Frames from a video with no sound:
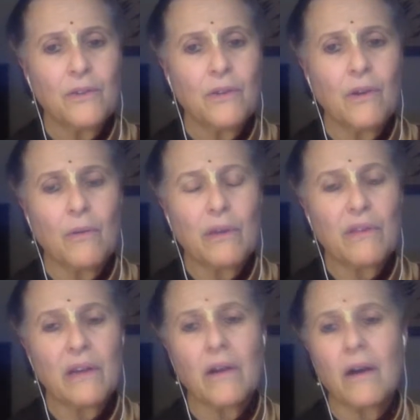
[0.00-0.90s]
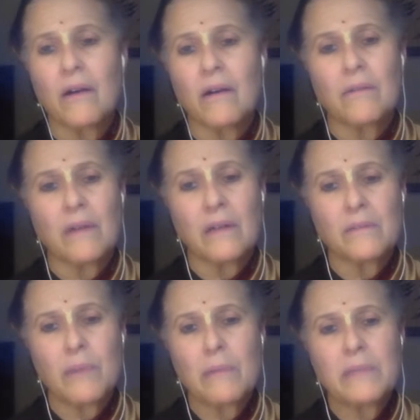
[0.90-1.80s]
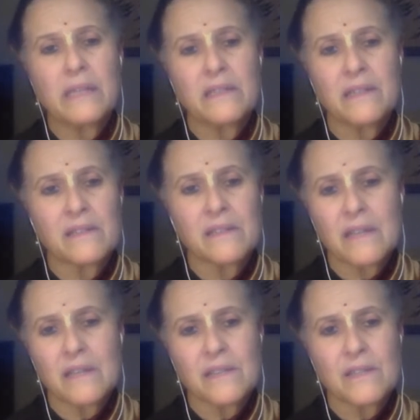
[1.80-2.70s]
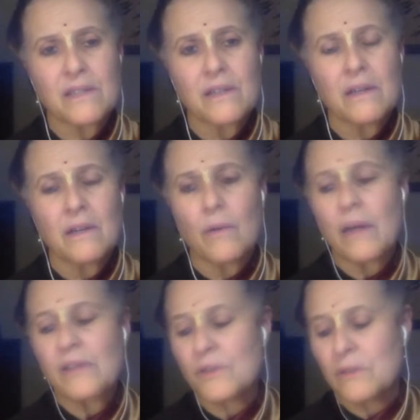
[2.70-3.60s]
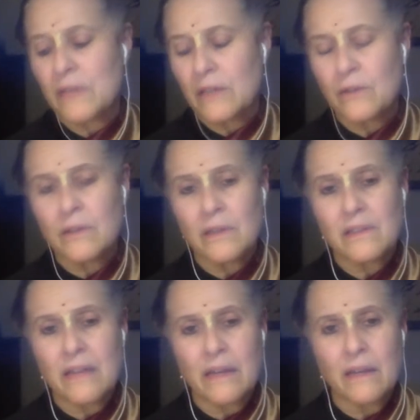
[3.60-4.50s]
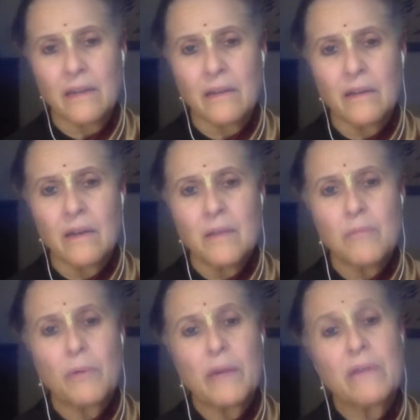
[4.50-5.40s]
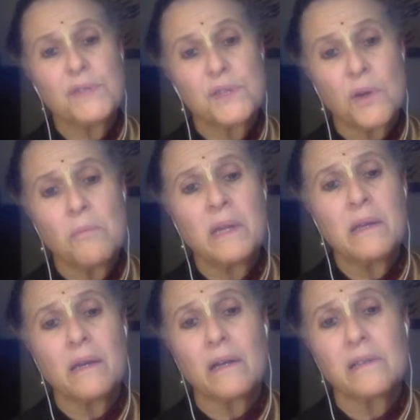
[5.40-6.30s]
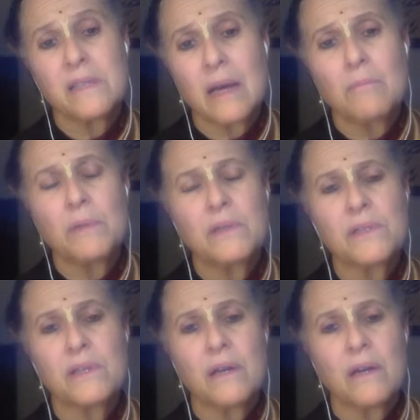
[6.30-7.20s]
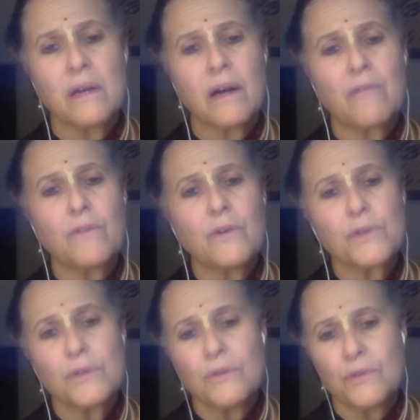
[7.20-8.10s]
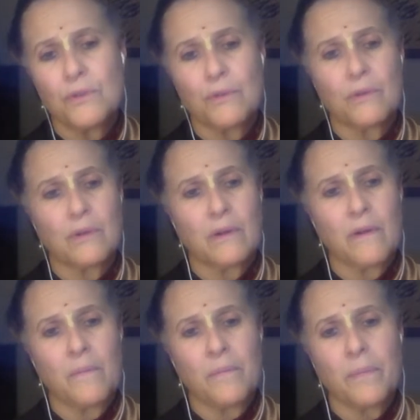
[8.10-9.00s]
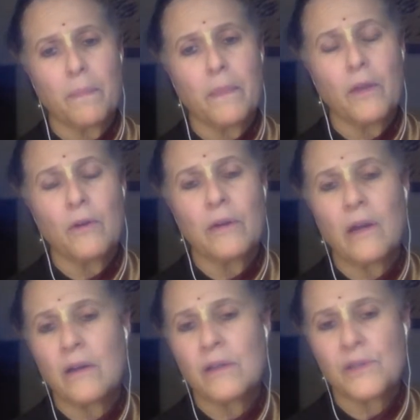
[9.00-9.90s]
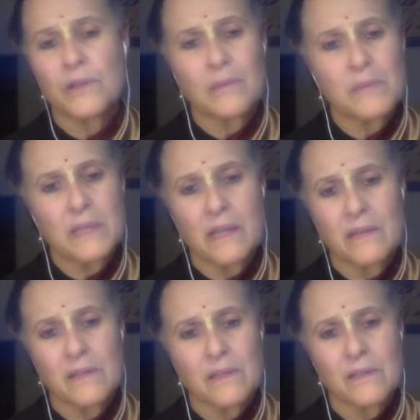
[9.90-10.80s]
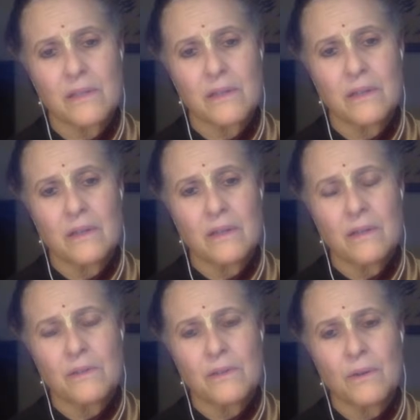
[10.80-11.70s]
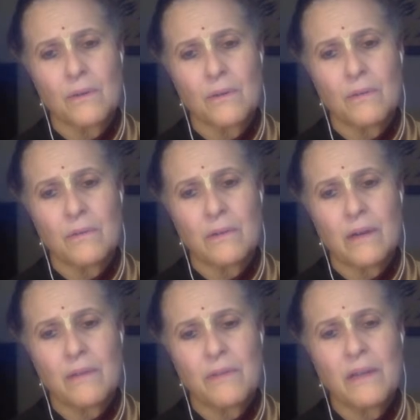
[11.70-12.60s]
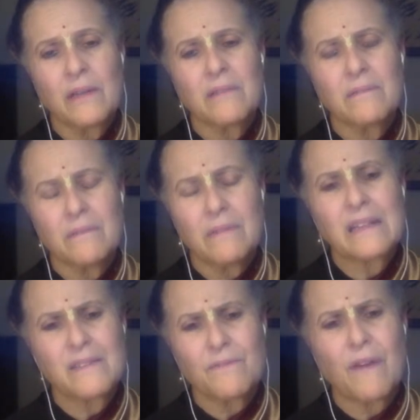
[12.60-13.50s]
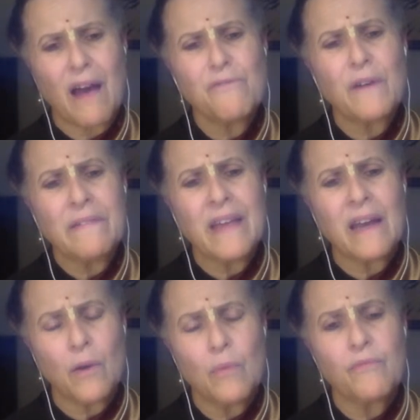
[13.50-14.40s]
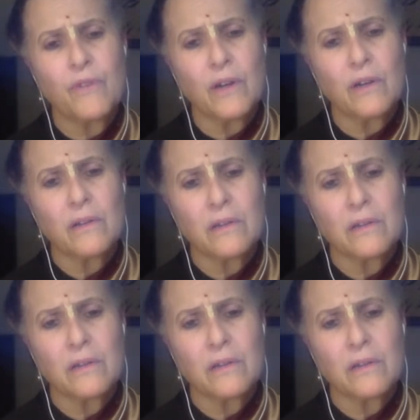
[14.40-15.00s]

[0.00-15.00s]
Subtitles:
you know, we think, oh, well, it probably doesn't exist, or I certainly couldn't attain it. But we have so many examples of those who do, you know, in all circumstances. So I think that, I find that hopeful.